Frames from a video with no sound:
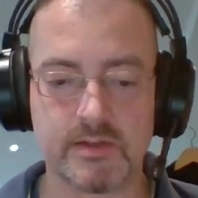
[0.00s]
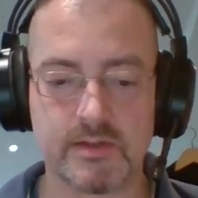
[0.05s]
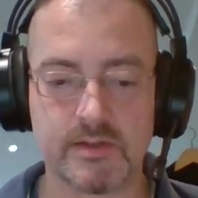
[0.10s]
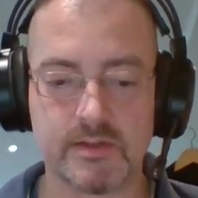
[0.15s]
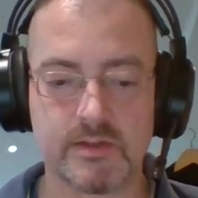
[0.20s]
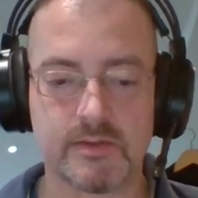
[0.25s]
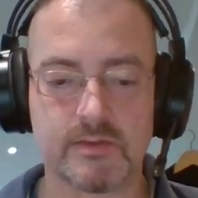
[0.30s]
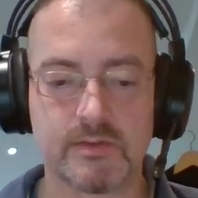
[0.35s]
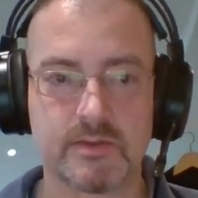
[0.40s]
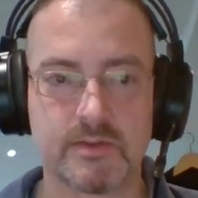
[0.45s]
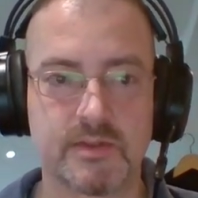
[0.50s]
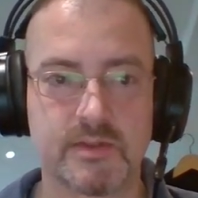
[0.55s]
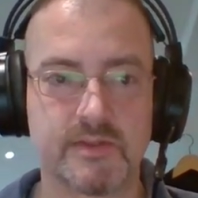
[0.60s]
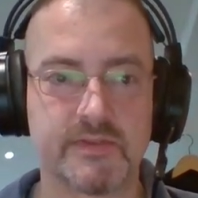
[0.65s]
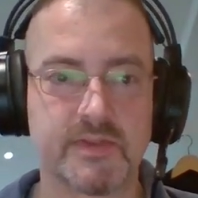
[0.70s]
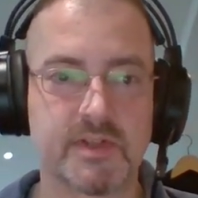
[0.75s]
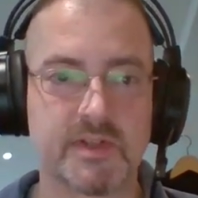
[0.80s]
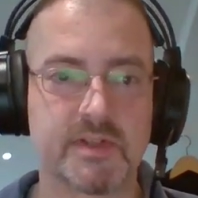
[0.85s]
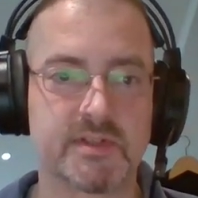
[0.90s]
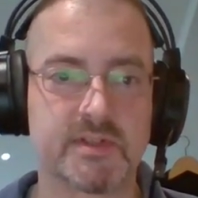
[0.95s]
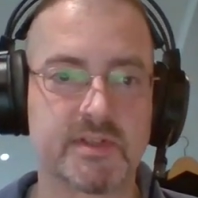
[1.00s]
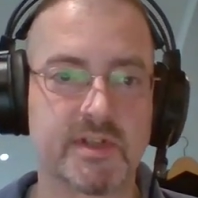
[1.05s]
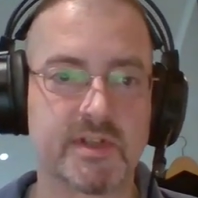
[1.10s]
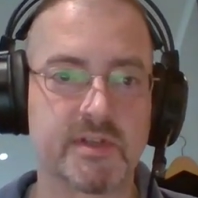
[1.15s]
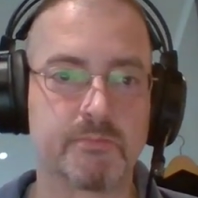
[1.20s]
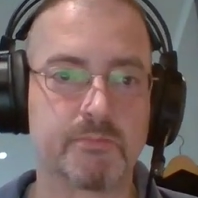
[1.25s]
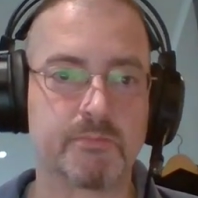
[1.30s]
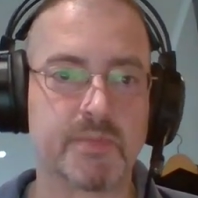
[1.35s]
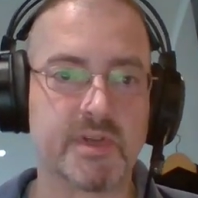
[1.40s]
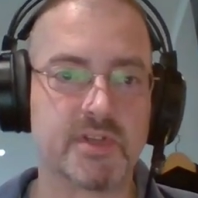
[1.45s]
So if I
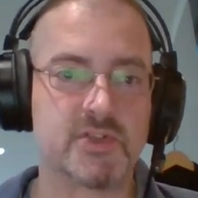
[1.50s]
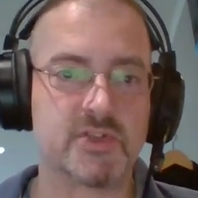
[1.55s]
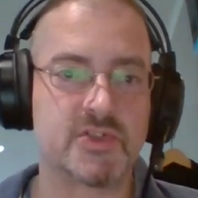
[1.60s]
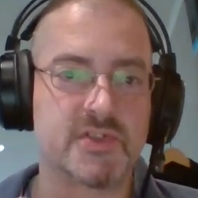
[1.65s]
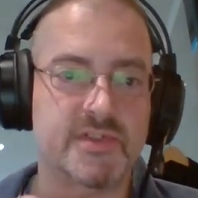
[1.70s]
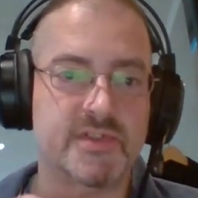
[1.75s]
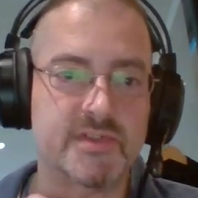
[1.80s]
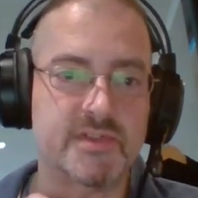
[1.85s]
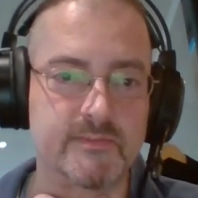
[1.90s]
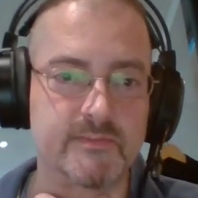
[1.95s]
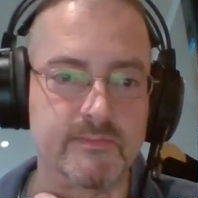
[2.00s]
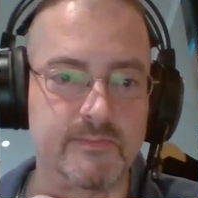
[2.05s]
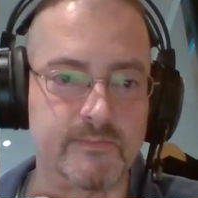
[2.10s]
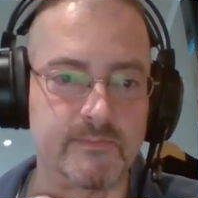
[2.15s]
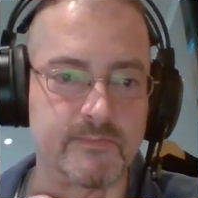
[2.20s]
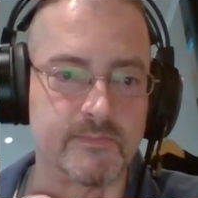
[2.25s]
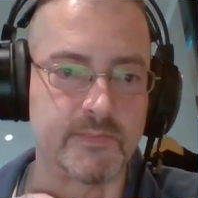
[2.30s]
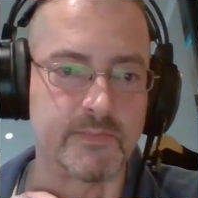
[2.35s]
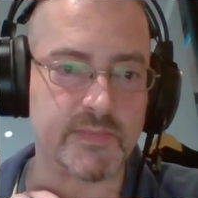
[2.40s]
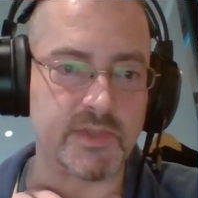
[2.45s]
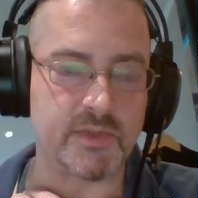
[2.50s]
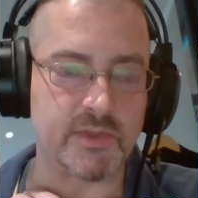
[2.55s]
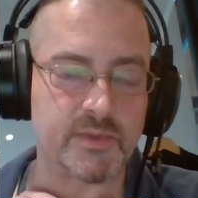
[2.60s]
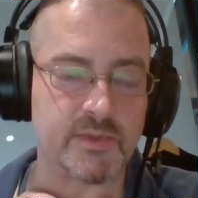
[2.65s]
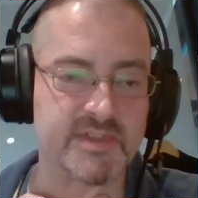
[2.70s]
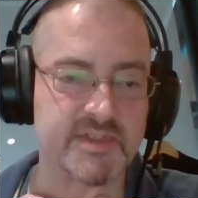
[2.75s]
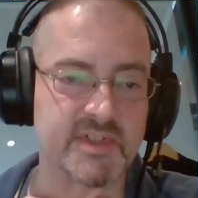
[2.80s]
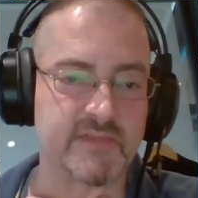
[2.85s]
type pages, you will see,